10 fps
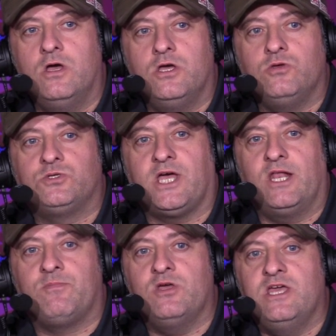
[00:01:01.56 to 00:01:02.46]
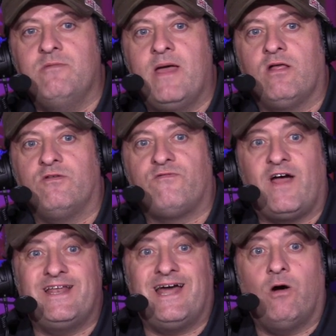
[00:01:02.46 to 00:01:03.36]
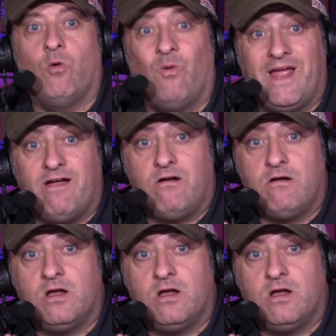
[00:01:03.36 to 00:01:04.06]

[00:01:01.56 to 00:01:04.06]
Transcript: you sign up your email and find out where